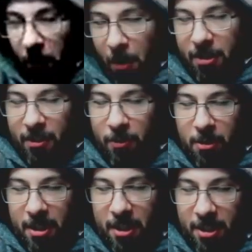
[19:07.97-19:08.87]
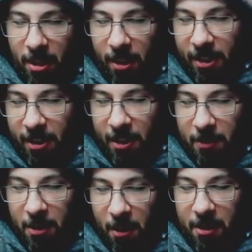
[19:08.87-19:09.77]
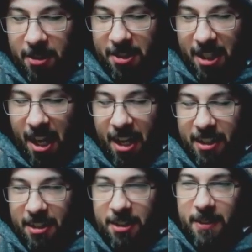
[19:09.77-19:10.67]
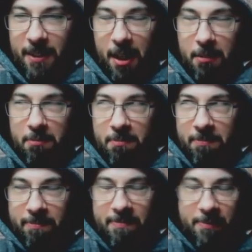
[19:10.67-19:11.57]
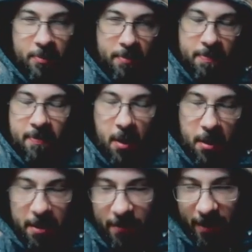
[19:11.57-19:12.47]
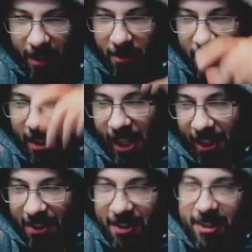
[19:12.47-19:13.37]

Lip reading: "Why is everyone disliking it? We don't understand." And you're like, follow the video to the end.